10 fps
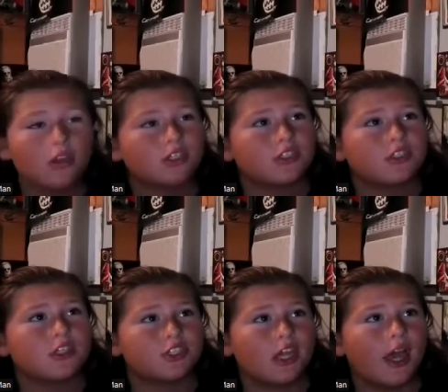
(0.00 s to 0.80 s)
you could just
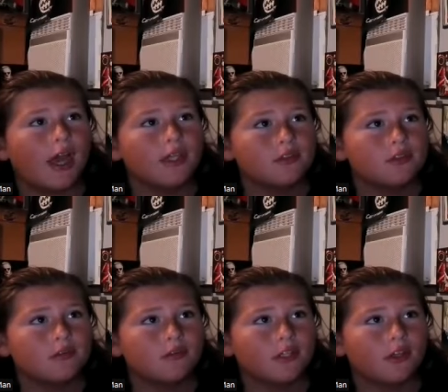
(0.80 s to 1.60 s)
get shot
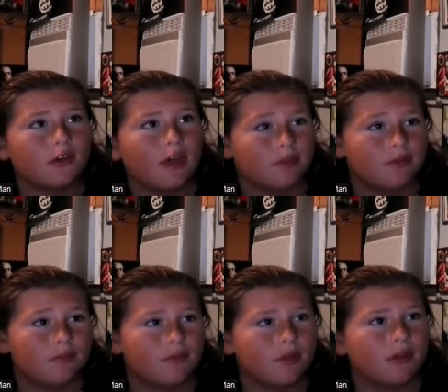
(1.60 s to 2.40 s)
where you don't have to
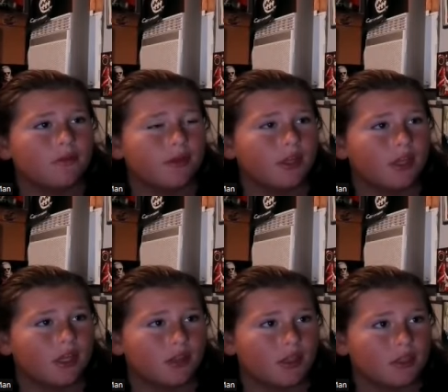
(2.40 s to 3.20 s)
feel really
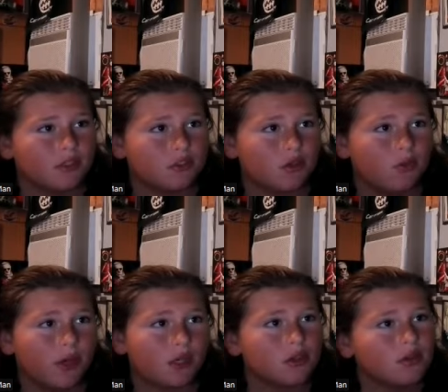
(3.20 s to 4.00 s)
anything. It just
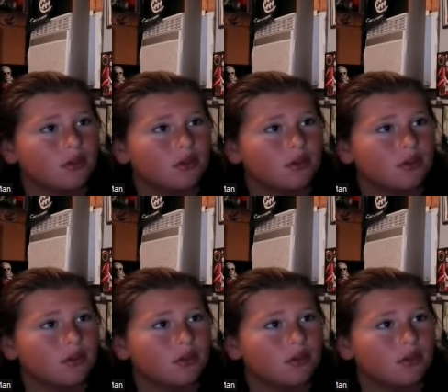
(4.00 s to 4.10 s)
clicks.